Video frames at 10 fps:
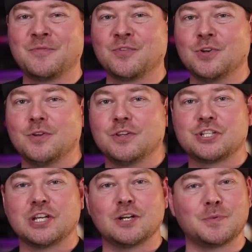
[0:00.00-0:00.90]
If you're new to the
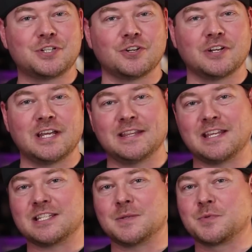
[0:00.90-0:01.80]
channel, be sure to hit
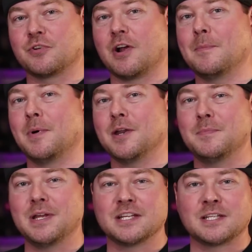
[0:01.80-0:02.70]
that subscribe
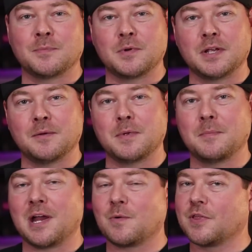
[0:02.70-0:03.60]
button because I'm going to be coming
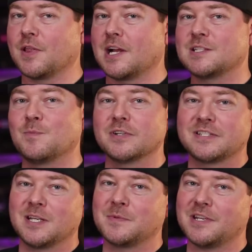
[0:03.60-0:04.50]
back with lots more
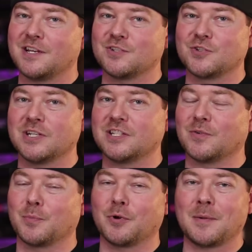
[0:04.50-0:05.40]
tips and tricks
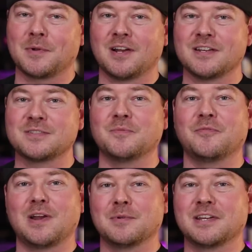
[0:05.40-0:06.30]
for prop and costume
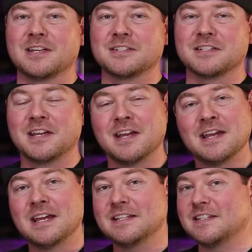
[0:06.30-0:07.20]
fabrication.
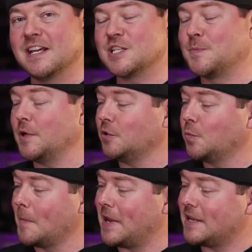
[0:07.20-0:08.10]
In today's
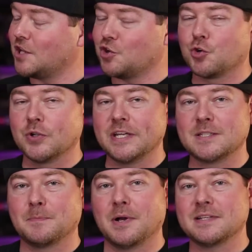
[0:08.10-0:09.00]
build, we're making
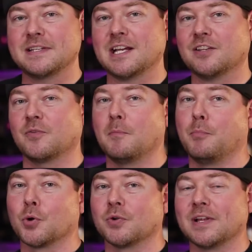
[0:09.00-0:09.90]
Krieg's Buzz Axe from
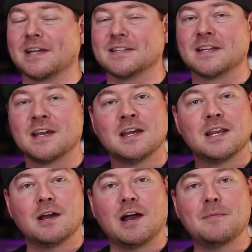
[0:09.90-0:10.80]
Borderlands.
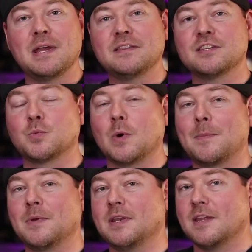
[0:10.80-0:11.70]
Now, I made this
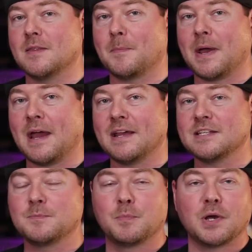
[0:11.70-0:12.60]
weapon in the
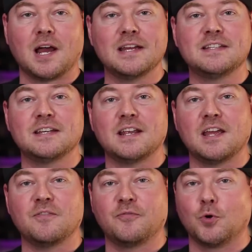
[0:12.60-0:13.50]
past, but I did
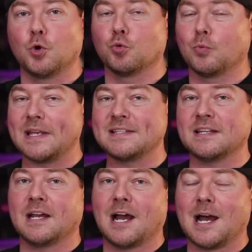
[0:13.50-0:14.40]
a full
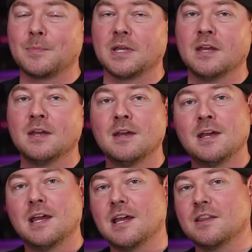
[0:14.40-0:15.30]
resin copy
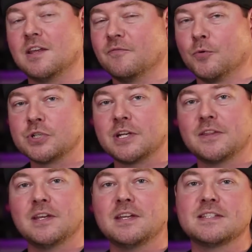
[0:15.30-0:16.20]
and the
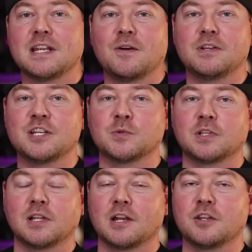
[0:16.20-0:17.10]
unfortunate thing is nowadays
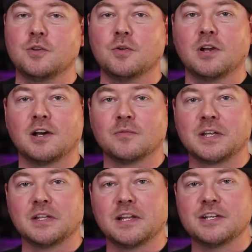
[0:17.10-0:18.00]
with a lot of the new con
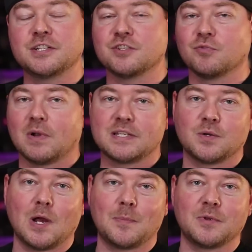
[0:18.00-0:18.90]
regulations,
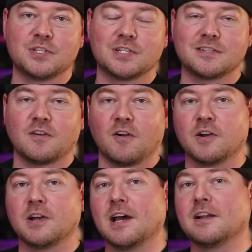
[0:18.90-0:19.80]
resin weapons just
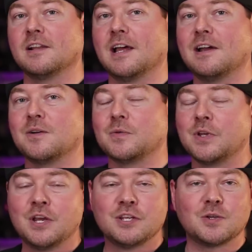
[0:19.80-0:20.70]
are not allowed.
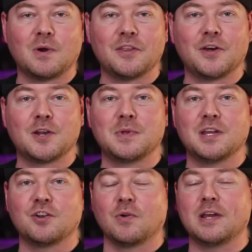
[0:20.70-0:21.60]
So I thought it'd
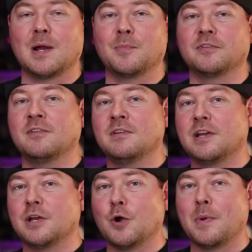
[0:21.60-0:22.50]
be a great
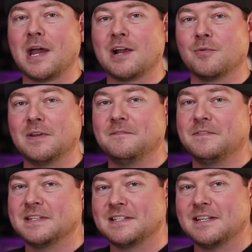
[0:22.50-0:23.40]
opportunity to go back,
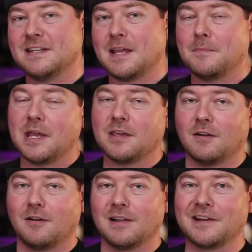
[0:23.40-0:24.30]
revisit it, and make
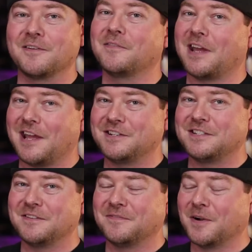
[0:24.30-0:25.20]
it all out of
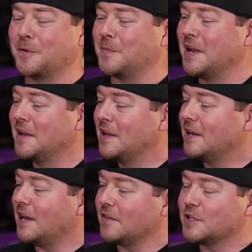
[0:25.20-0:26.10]
HD foam.
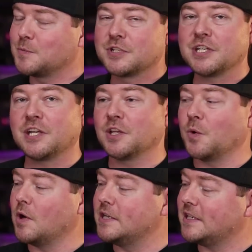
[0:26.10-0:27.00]
Now this
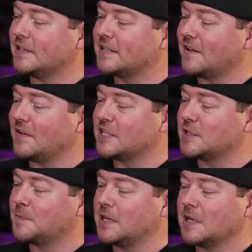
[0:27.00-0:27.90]
particular one does have a
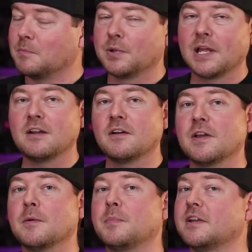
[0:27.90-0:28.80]
spinning blade on
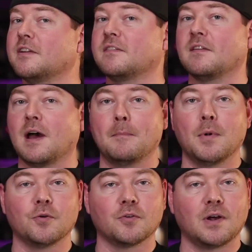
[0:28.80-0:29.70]
there, but it is not
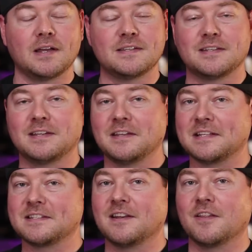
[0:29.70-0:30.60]
motorized. Again,
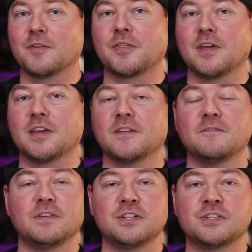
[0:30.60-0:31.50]
that's another thing
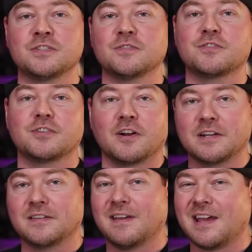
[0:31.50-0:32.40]
conventions are
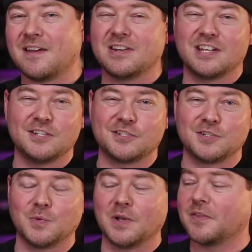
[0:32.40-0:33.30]
starting to have an
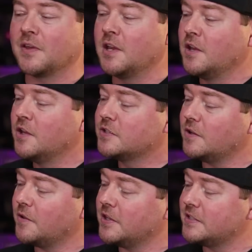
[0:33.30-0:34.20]
issue with.
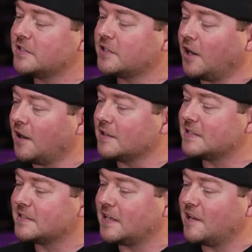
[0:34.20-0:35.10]
So this is con
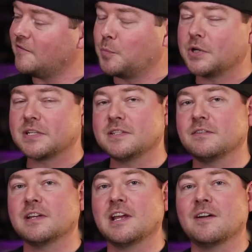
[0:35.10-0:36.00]
safe, but it
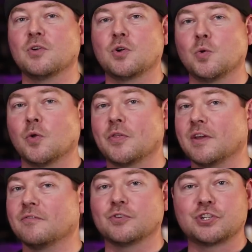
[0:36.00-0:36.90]
still can have a cool
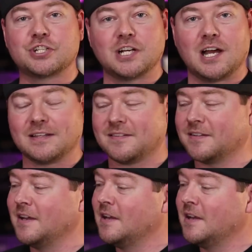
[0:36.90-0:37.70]
thing for shots.